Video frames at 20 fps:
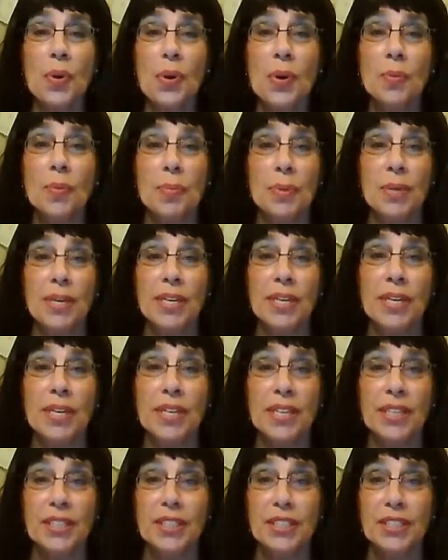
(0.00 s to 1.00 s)
will
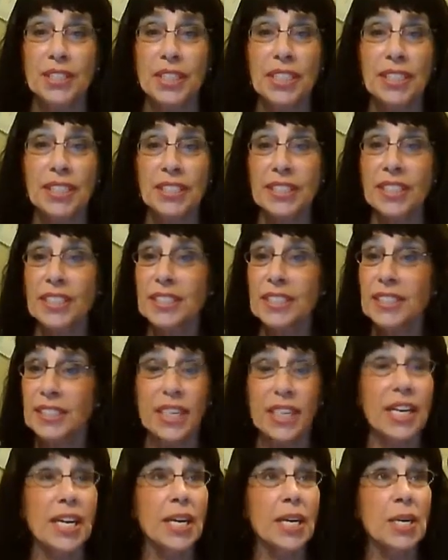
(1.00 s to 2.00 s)
be just the
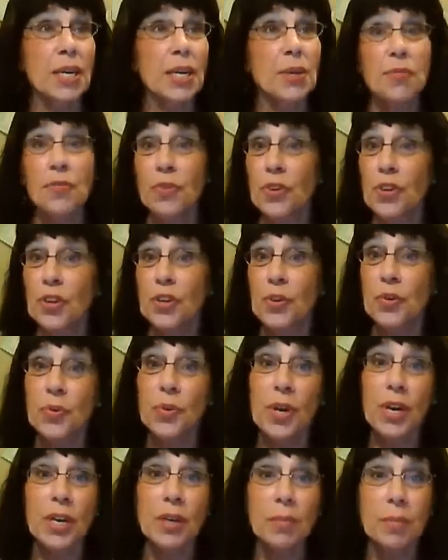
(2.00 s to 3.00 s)
same for
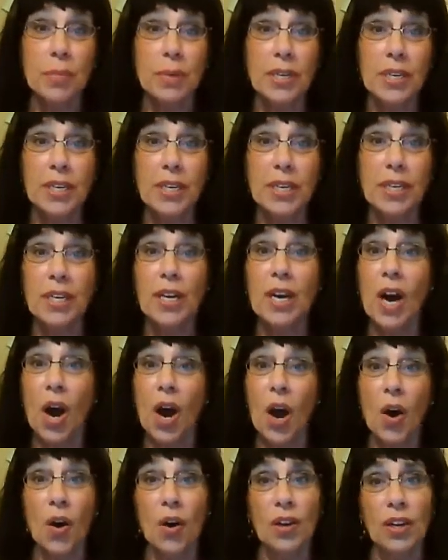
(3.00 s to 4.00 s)
you and me.
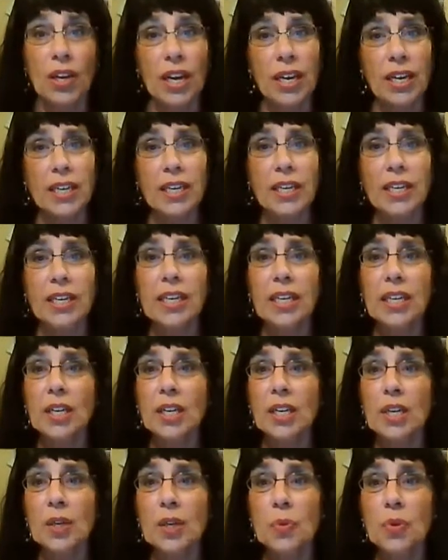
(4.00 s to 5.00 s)
All I
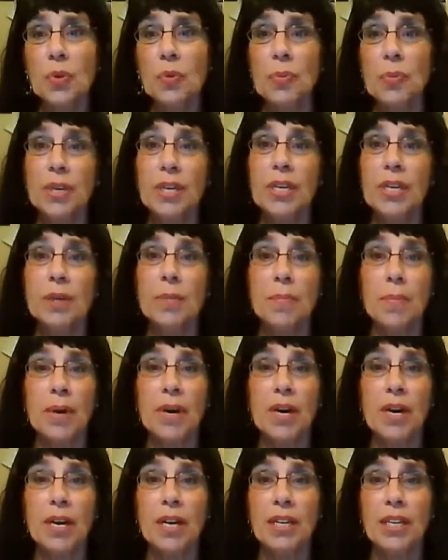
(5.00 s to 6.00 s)
need will be
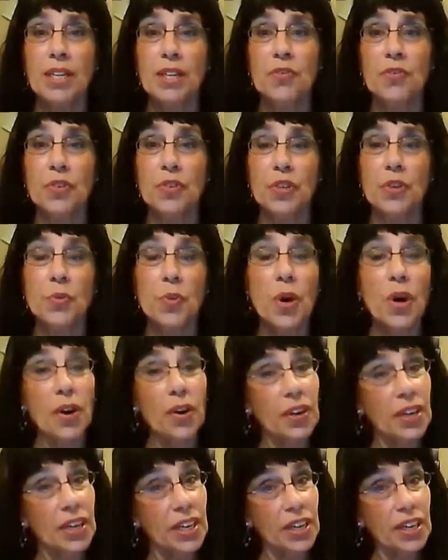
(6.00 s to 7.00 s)
mine if you
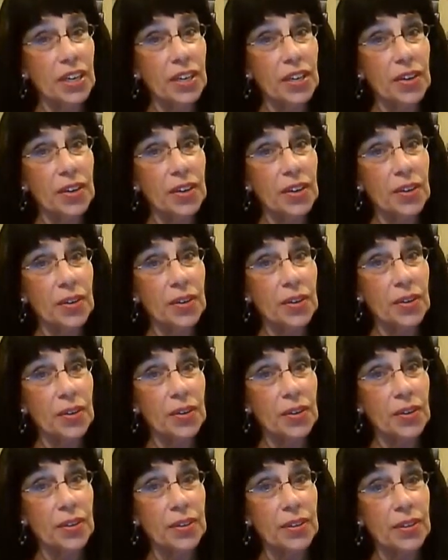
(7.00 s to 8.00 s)
are here.
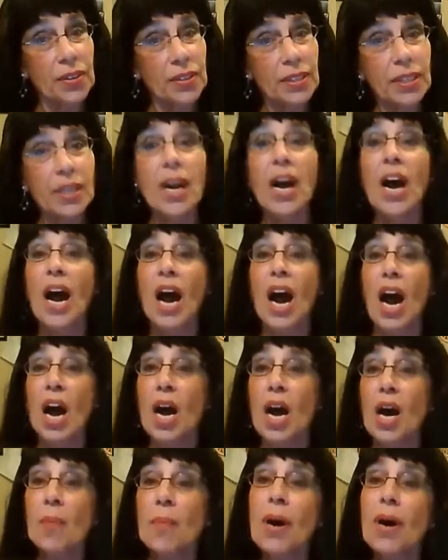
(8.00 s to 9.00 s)

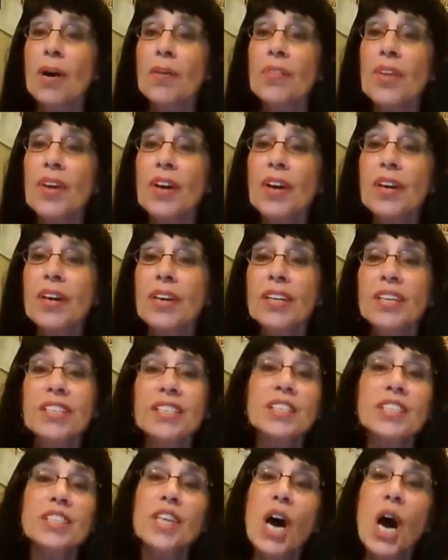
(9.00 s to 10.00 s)
I'm on
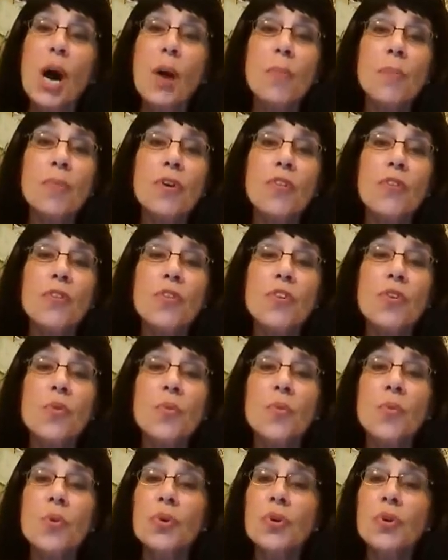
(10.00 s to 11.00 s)
the top of the
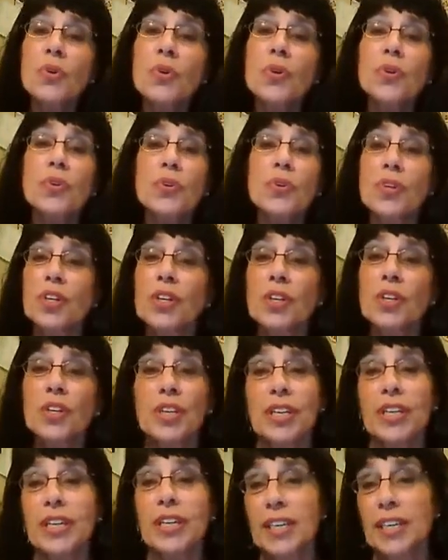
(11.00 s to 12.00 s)
world
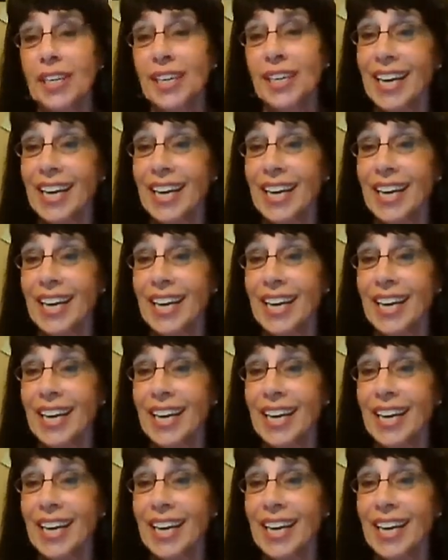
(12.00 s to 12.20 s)
looking